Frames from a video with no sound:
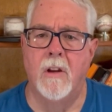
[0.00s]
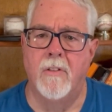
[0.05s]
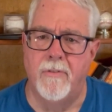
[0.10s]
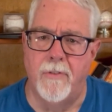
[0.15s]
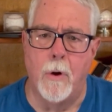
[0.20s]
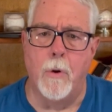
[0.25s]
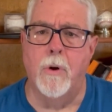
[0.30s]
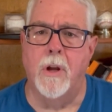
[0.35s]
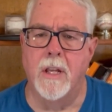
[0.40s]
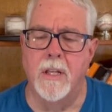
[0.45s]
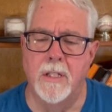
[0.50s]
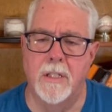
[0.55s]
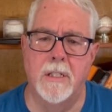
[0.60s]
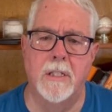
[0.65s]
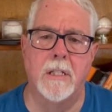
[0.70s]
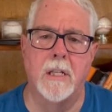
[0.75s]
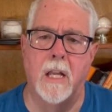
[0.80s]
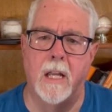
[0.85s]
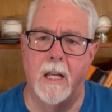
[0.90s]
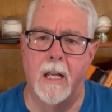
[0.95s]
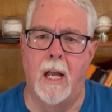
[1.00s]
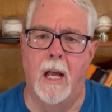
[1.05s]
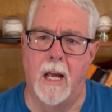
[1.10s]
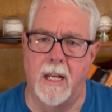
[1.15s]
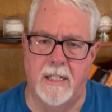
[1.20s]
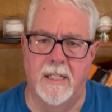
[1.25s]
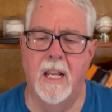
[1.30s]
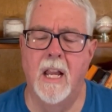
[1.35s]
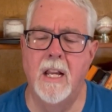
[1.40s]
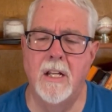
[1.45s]
focused
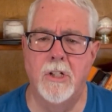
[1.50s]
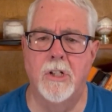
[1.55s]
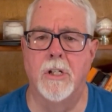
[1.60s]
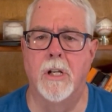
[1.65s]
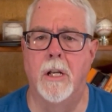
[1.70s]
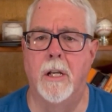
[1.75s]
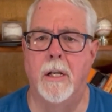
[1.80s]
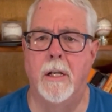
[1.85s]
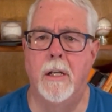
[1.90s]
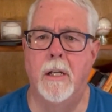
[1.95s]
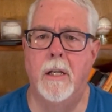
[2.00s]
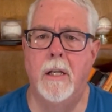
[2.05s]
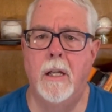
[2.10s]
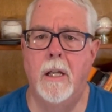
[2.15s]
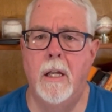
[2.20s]
attention